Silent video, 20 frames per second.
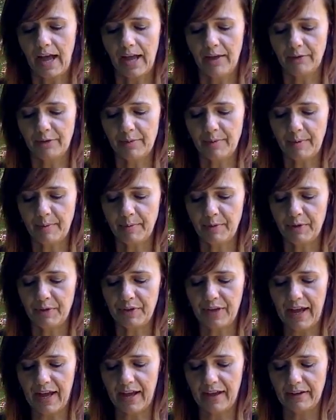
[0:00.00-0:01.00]
And remember
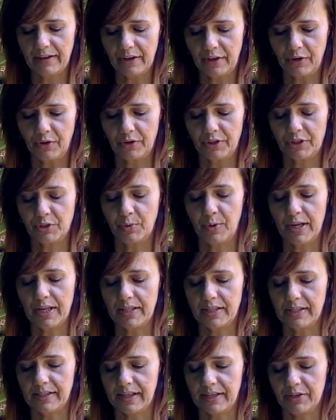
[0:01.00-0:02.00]
that you're
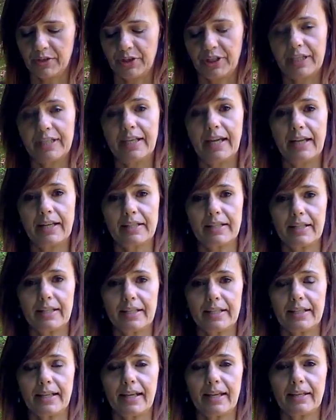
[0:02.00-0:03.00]
twins and you're
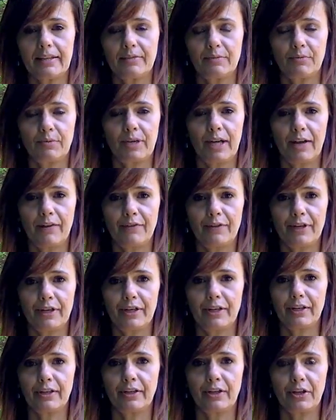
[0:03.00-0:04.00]
connected, and
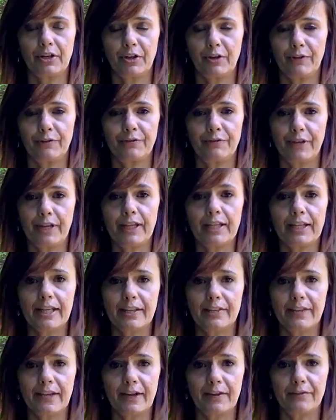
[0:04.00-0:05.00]
whatever you're
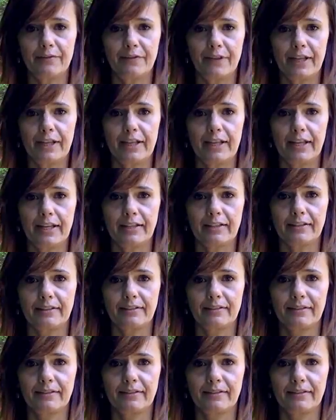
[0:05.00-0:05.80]
feeling, they're feeling.